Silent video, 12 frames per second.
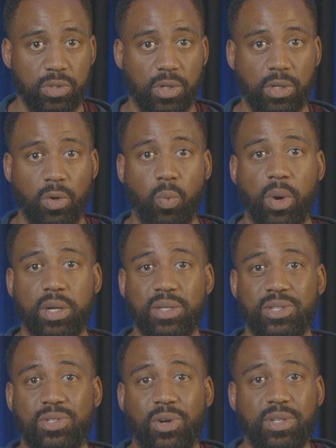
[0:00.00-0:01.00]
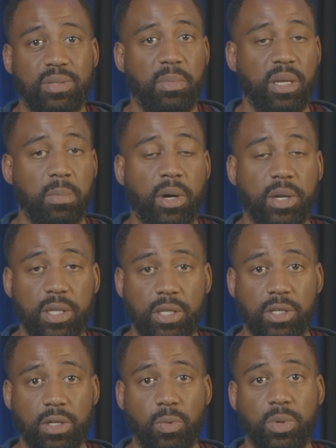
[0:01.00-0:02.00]
You're gonna wanna start to make money.
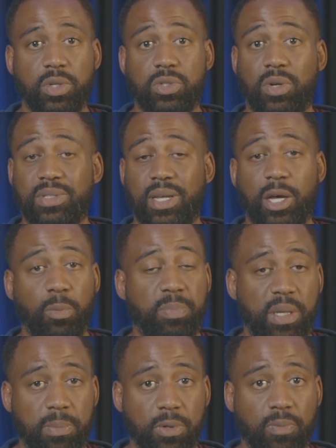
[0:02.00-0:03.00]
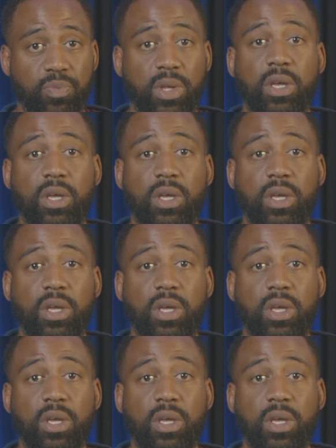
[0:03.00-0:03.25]
You're gonna wanna start to help people.